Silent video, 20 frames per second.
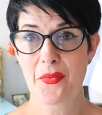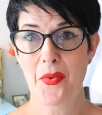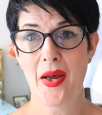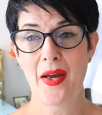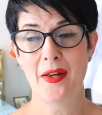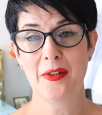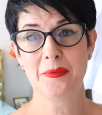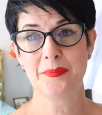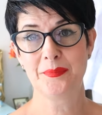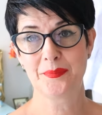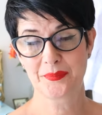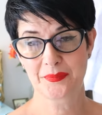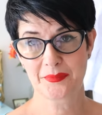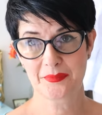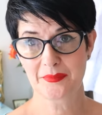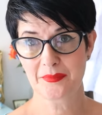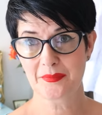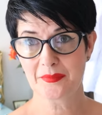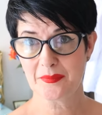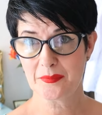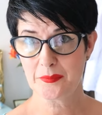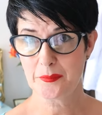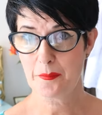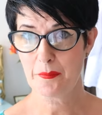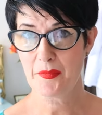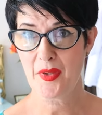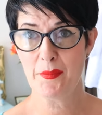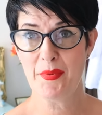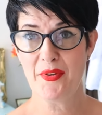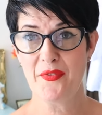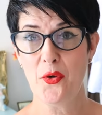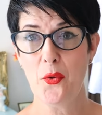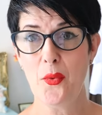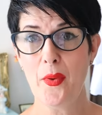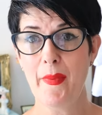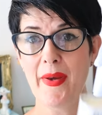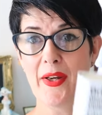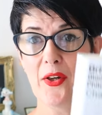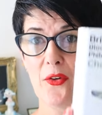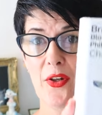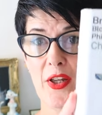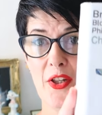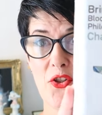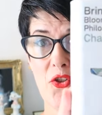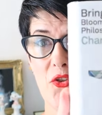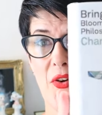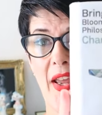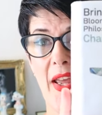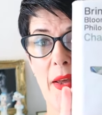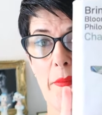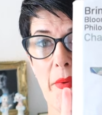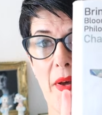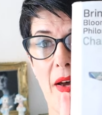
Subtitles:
well. Before we went on our trip,